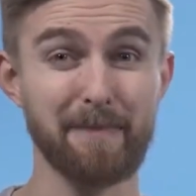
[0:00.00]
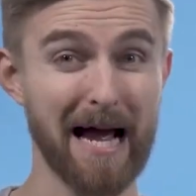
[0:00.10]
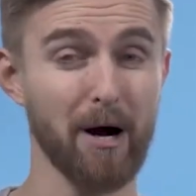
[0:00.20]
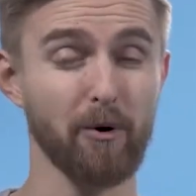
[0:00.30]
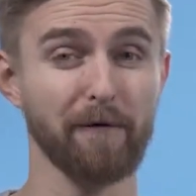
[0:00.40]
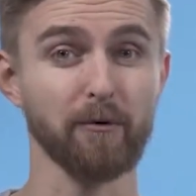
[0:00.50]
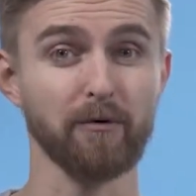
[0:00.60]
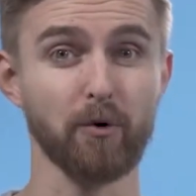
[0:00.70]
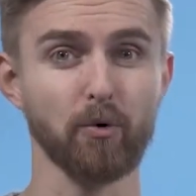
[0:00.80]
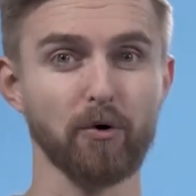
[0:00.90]
powerful
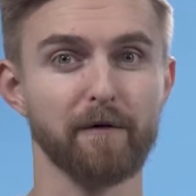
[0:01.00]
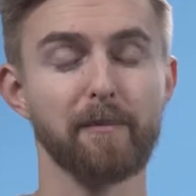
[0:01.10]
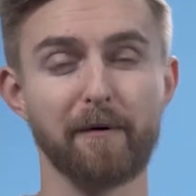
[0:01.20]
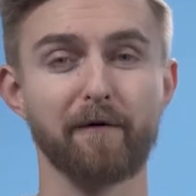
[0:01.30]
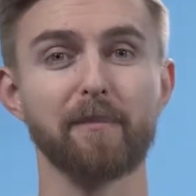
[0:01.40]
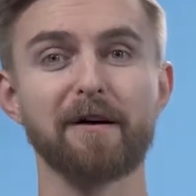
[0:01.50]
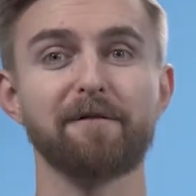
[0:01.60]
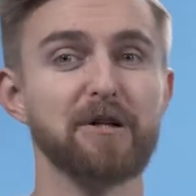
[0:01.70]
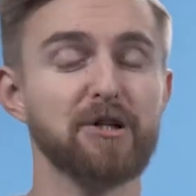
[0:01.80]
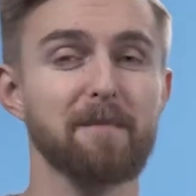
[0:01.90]
tool for performing
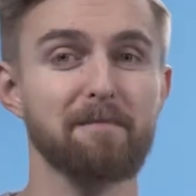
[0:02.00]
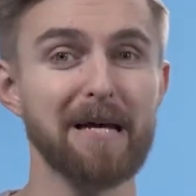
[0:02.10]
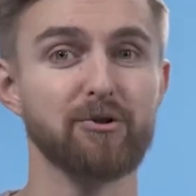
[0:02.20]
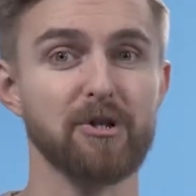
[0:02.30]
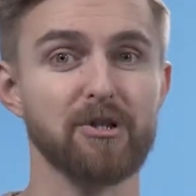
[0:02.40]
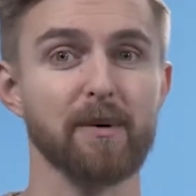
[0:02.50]
efficient matrix